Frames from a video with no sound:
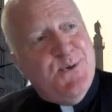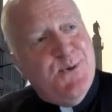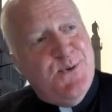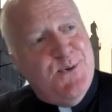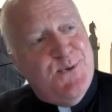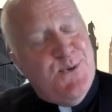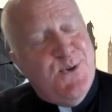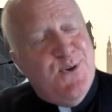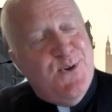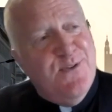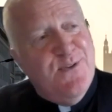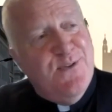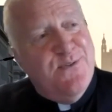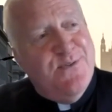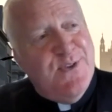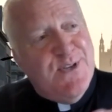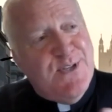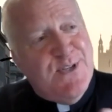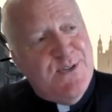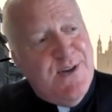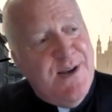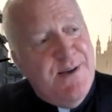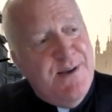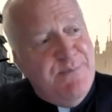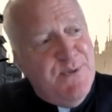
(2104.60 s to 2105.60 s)
sort of
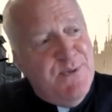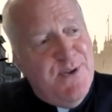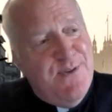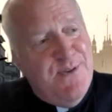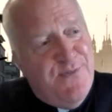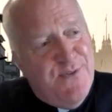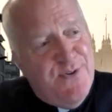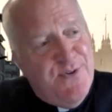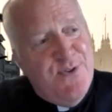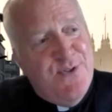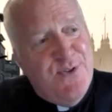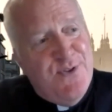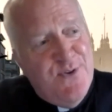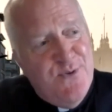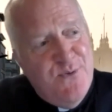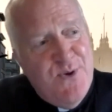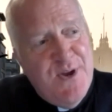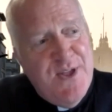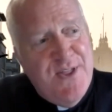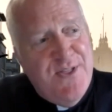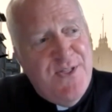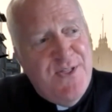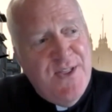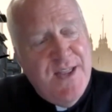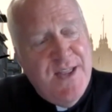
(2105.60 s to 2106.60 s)
extrapolate further
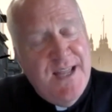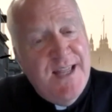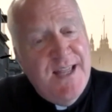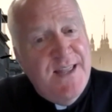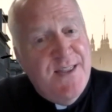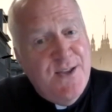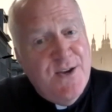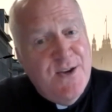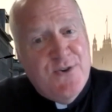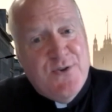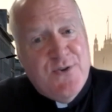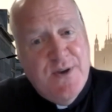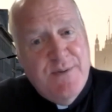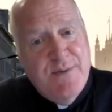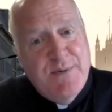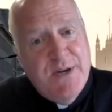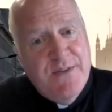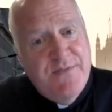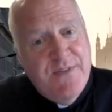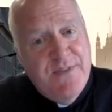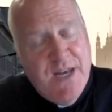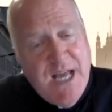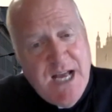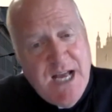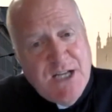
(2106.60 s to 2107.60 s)
with their
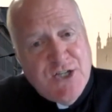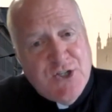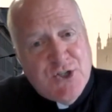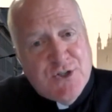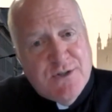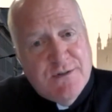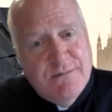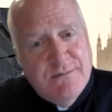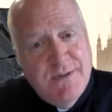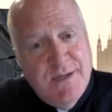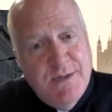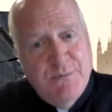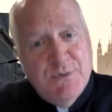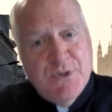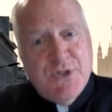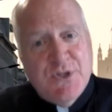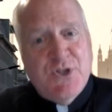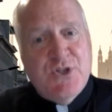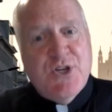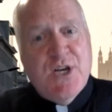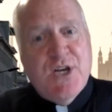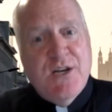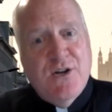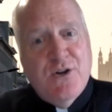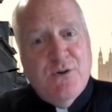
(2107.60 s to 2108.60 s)
treatment of the lodger. He was a
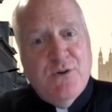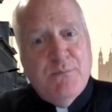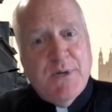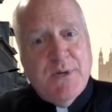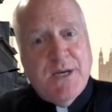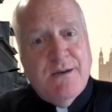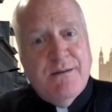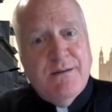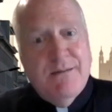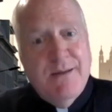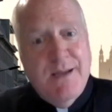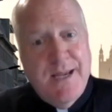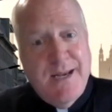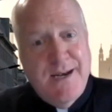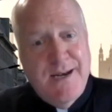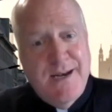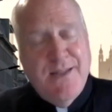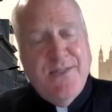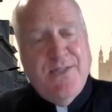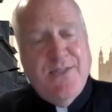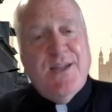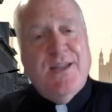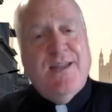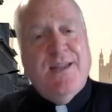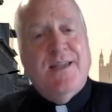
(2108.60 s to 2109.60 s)
gentleman. And I
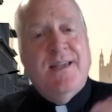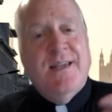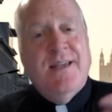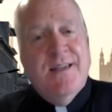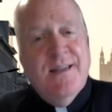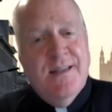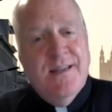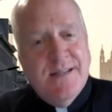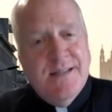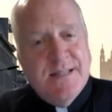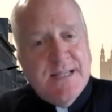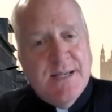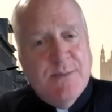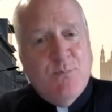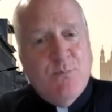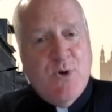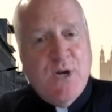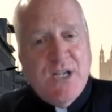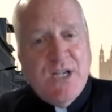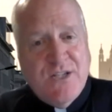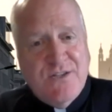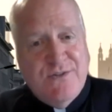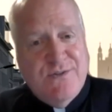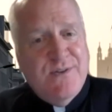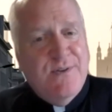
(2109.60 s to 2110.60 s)
think in some
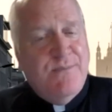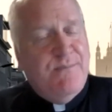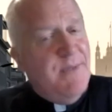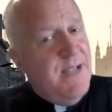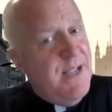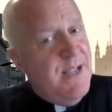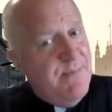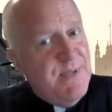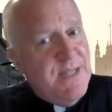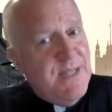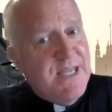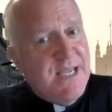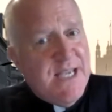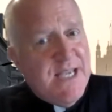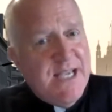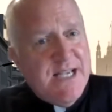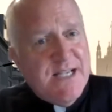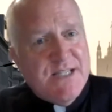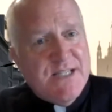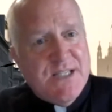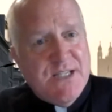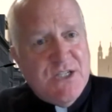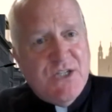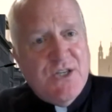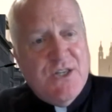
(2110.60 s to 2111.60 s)
ways it may be the
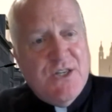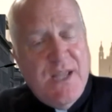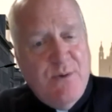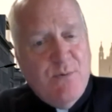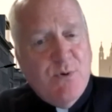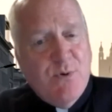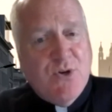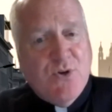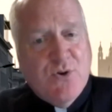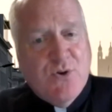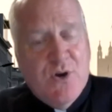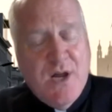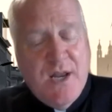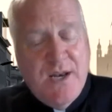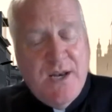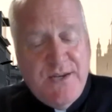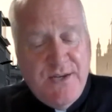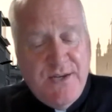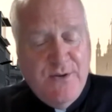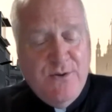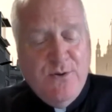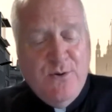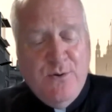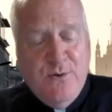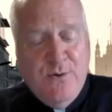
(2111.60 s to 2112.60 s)
case that they were drawn
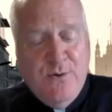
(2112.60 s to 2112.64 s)
to